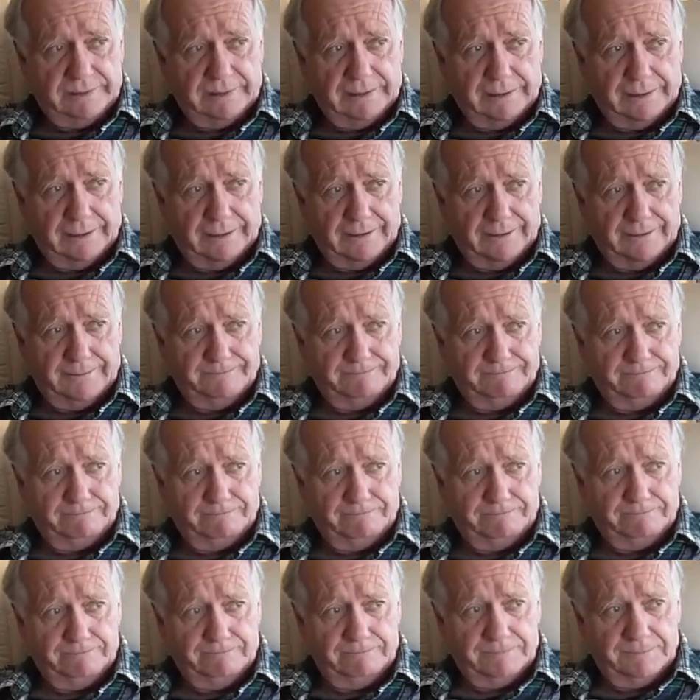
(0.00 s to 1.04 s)

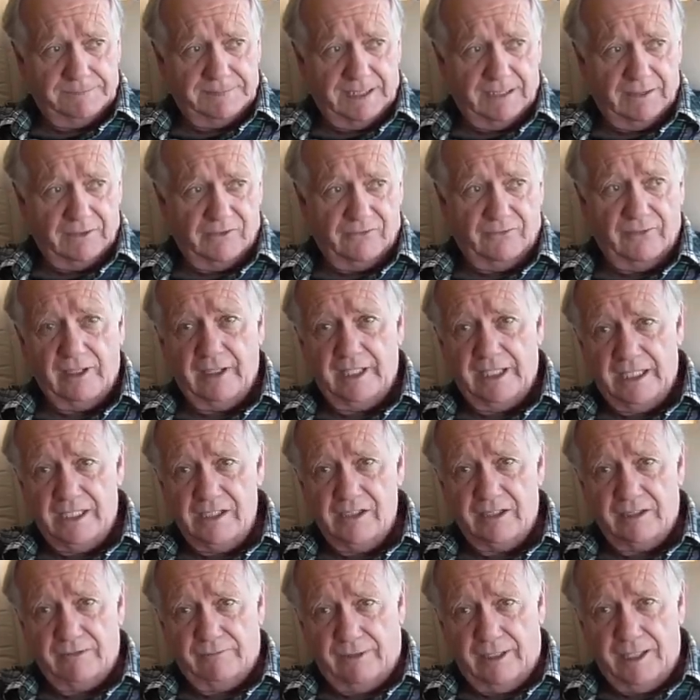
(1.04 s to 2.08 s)
um, it's very
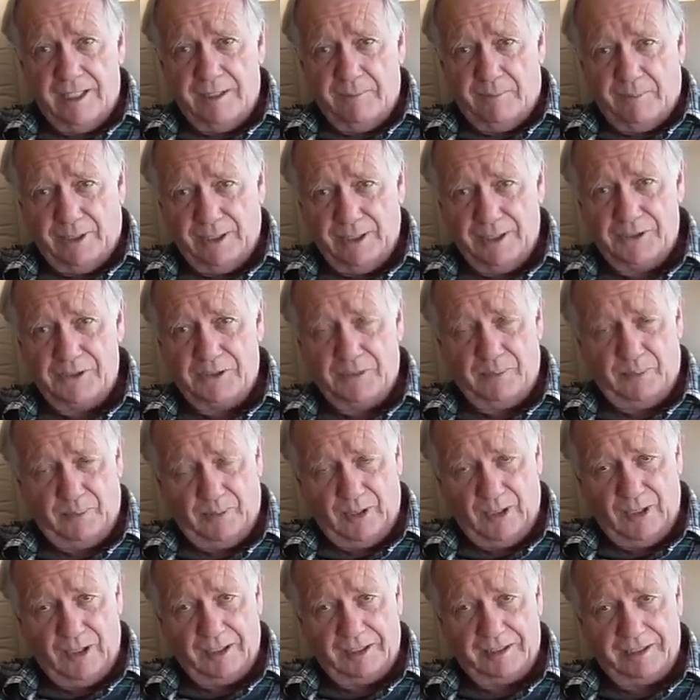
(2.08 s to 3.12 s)
easy to find a place to
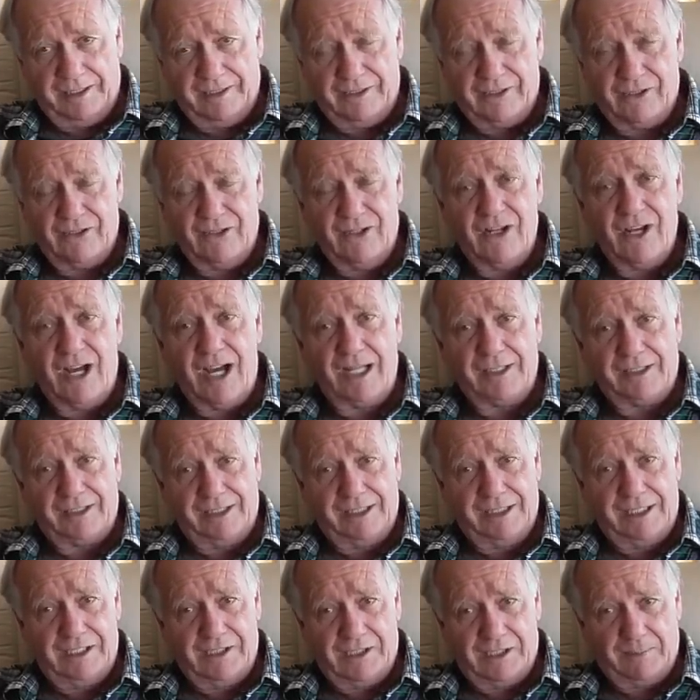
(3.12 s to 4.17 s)
park. It's not
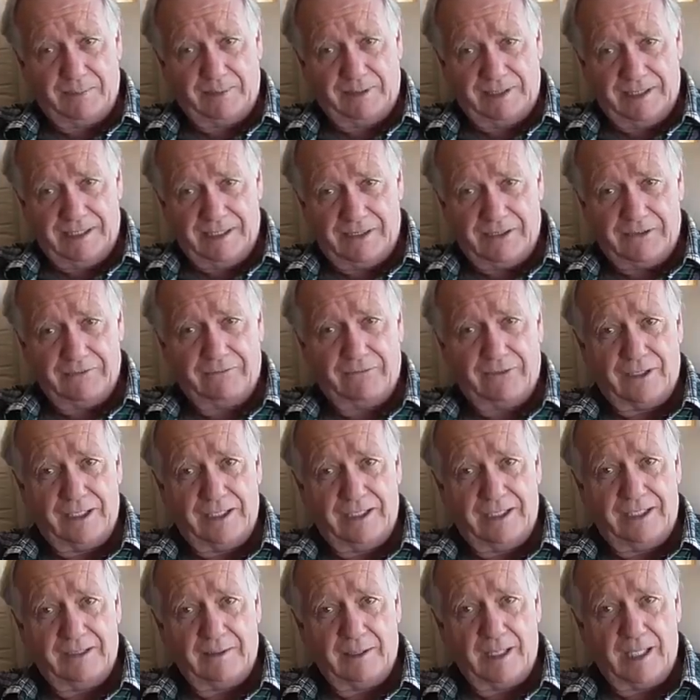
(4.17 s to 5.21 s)
an easy place to
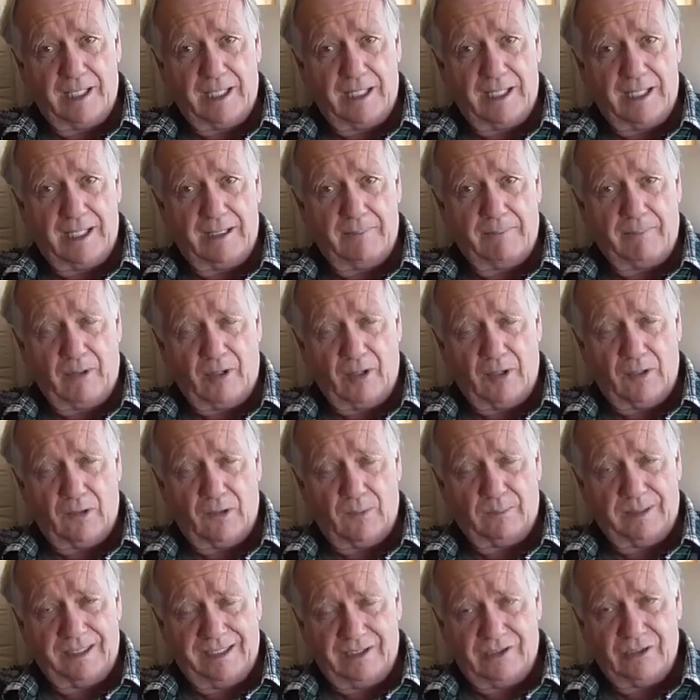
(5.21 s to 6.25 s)
find a
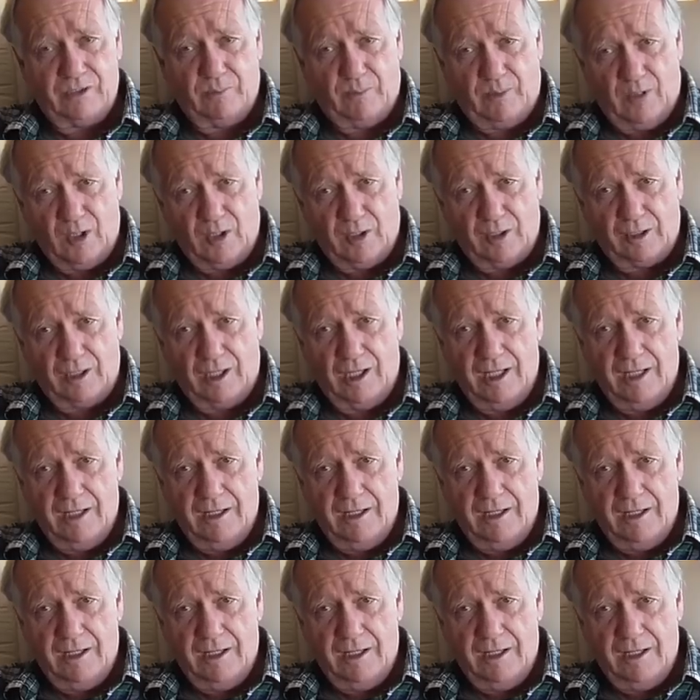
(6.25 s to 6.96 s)
park, place to park.